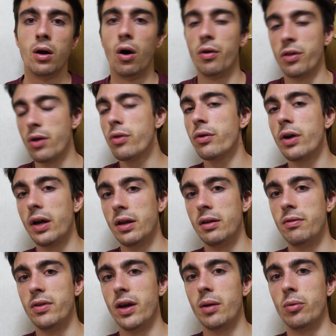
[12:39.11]
On the other hand,
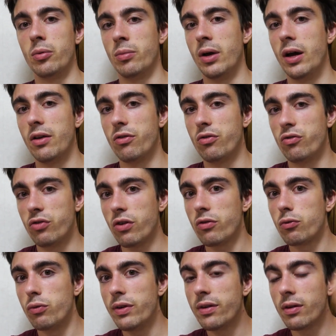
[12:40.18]
if the album has
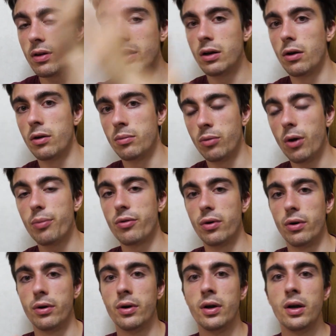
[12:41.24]
just recently gotten
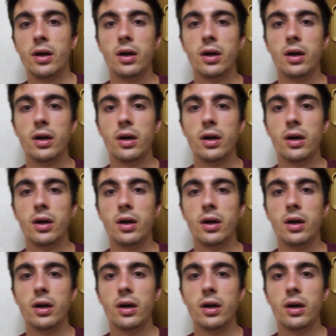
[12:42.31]
popular,